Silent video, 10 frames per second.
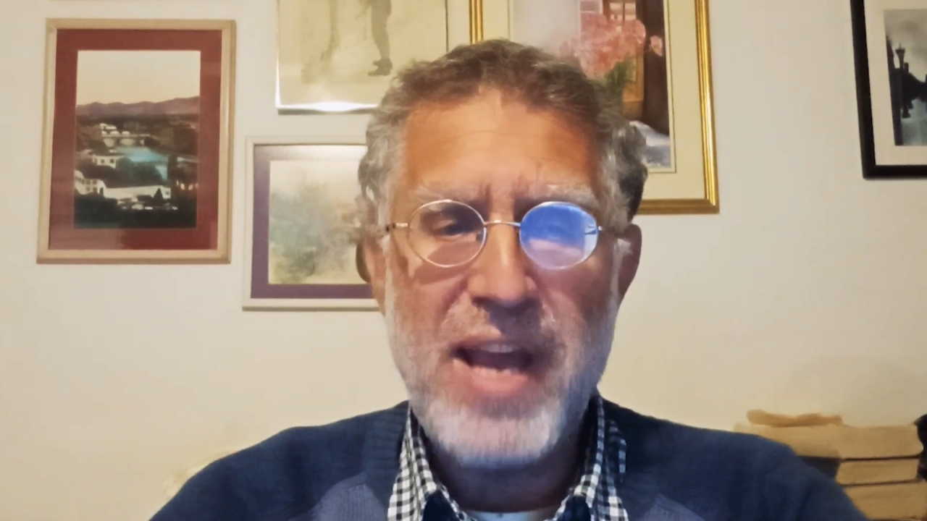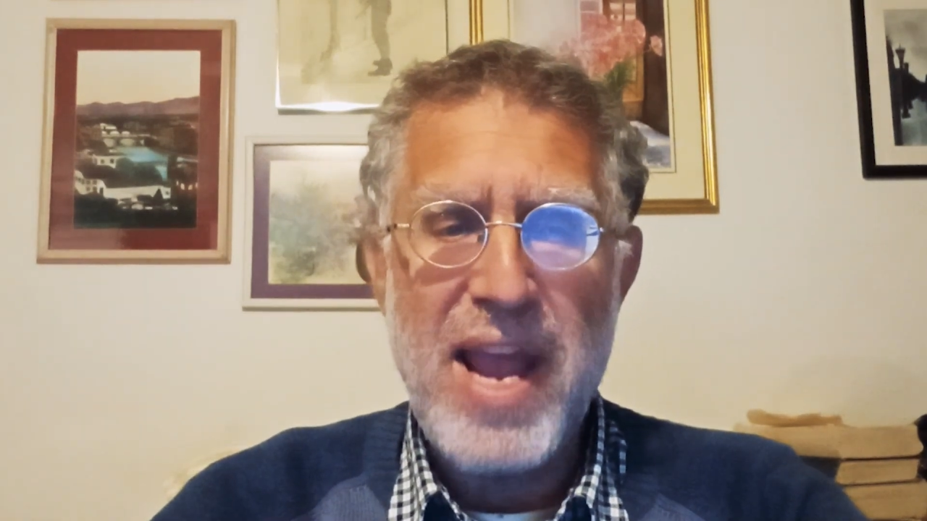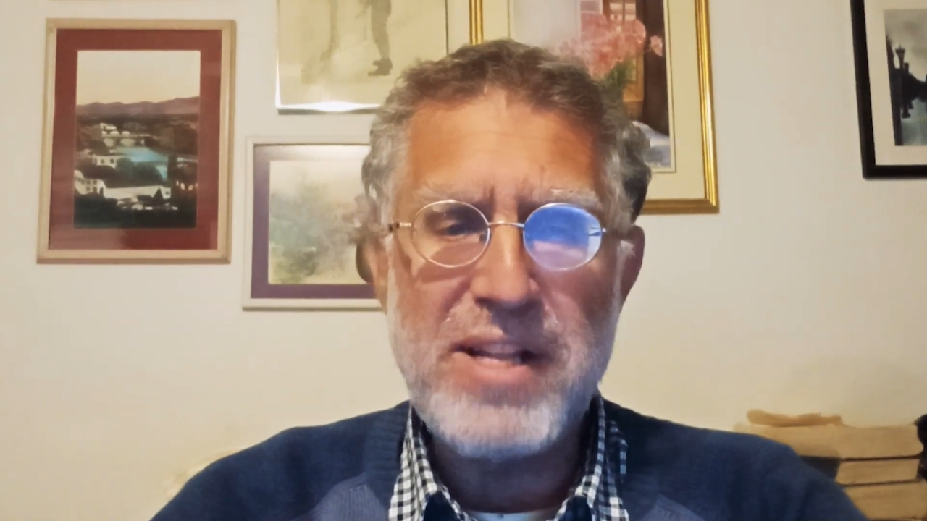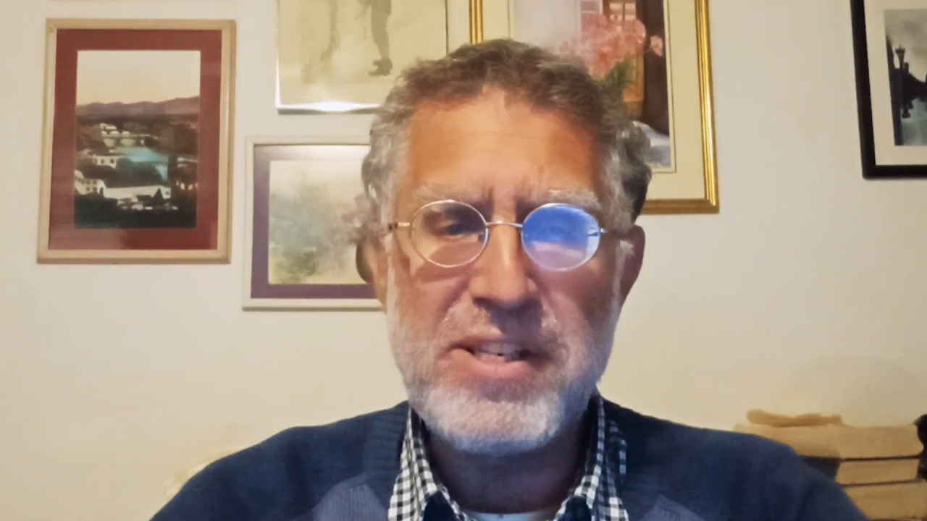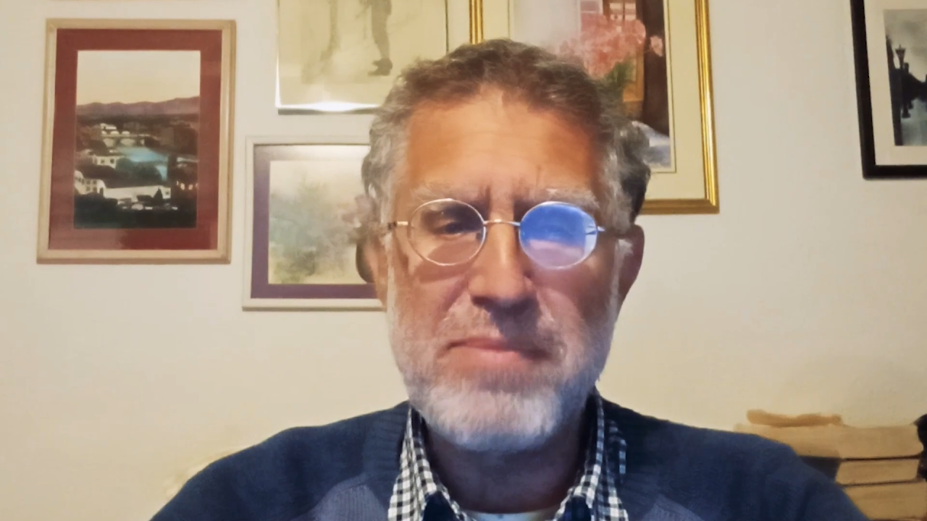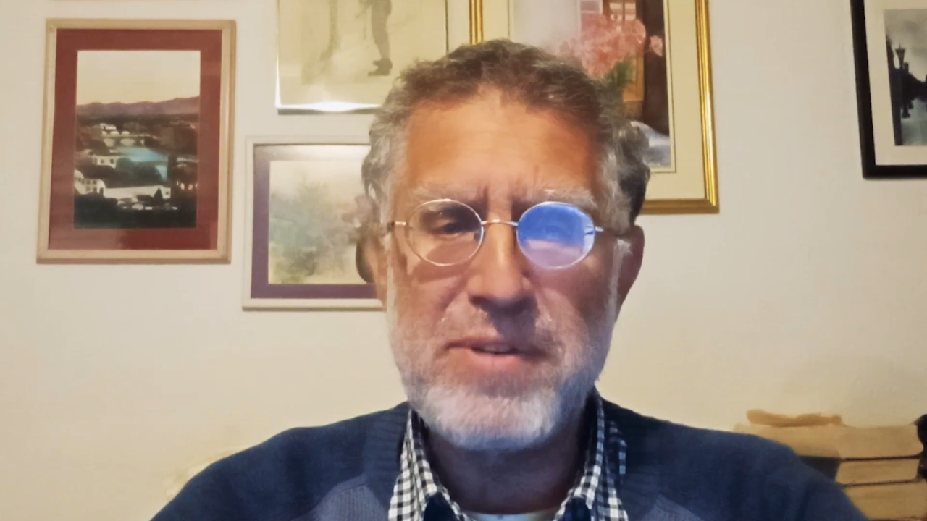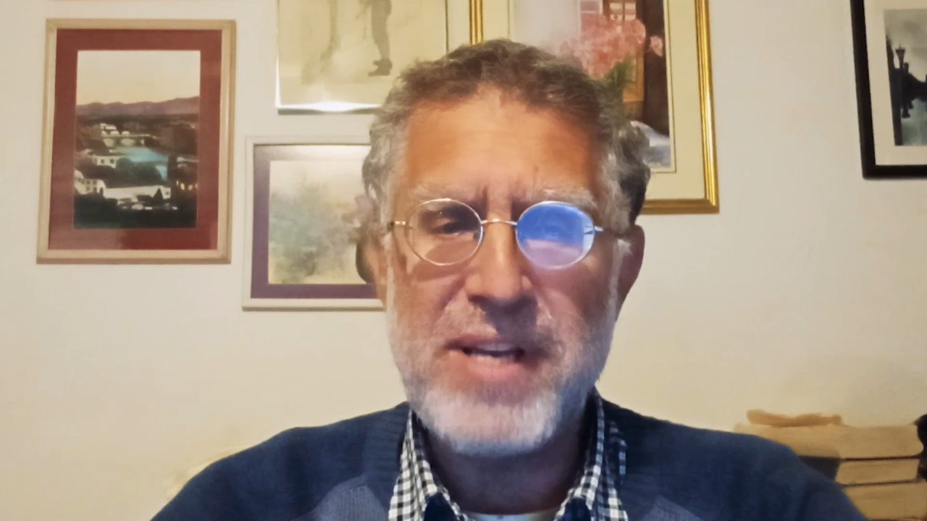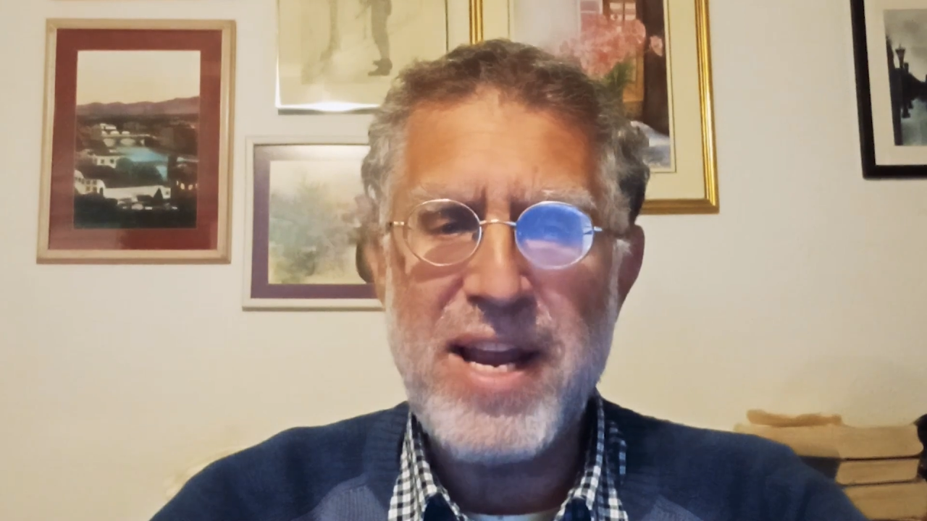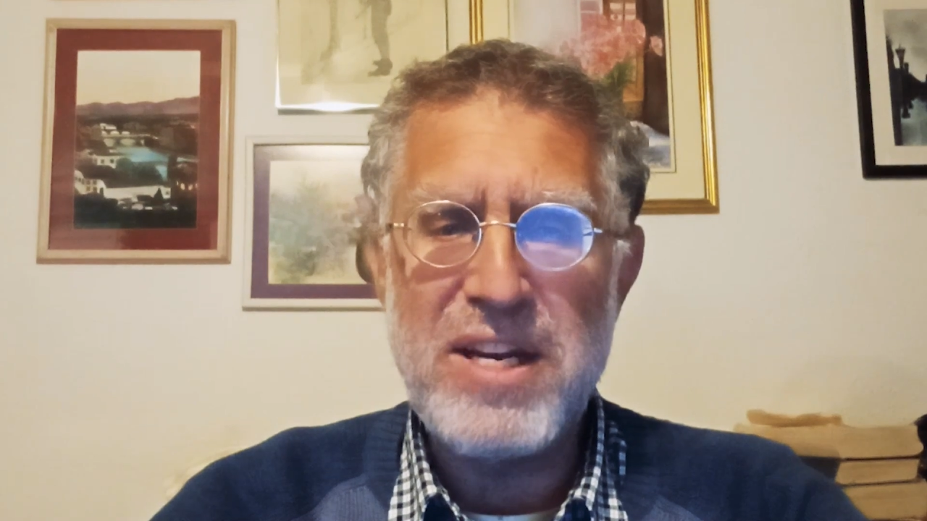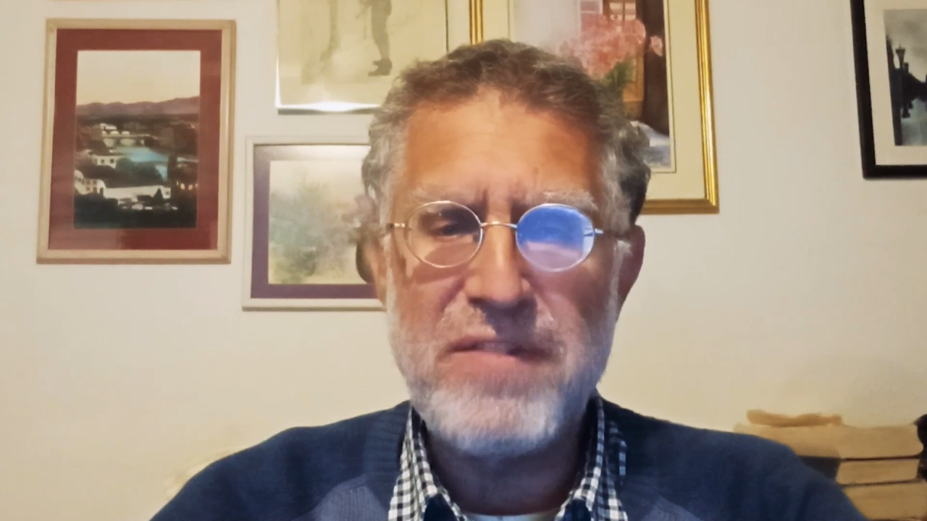gained some
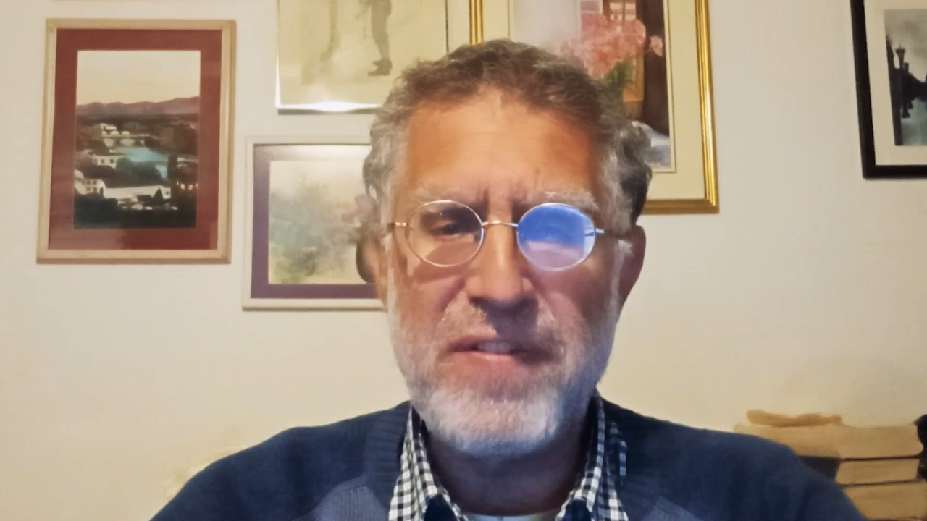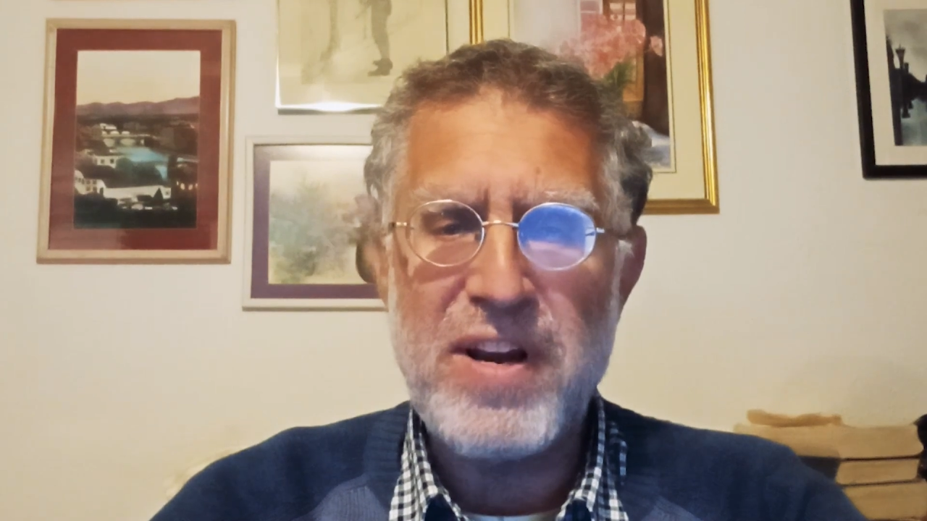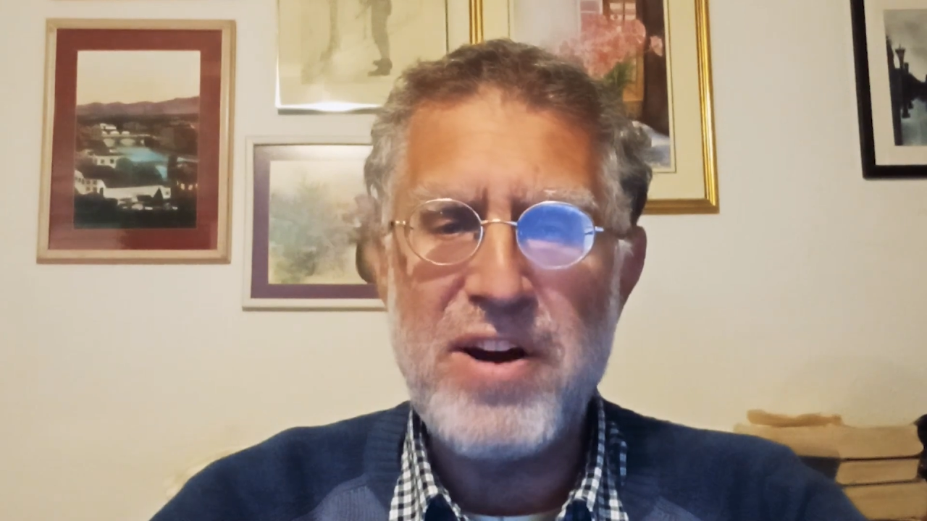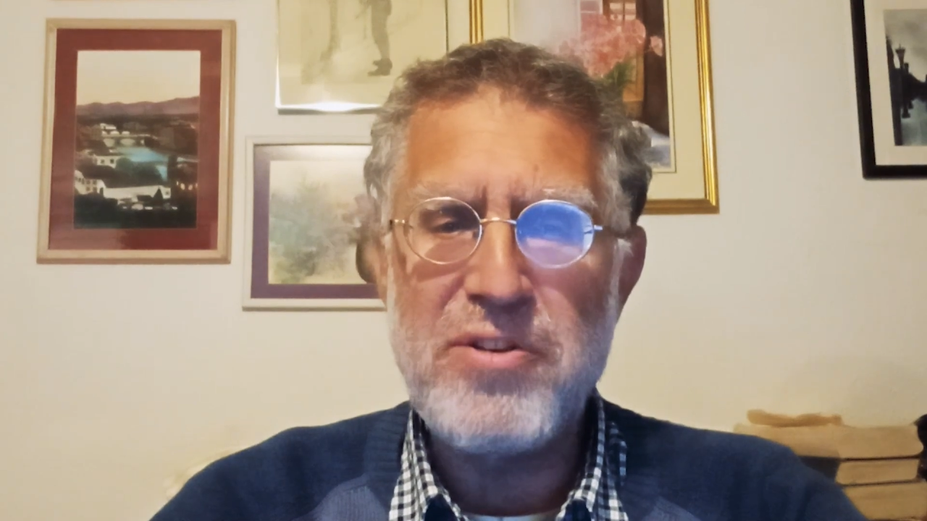scientific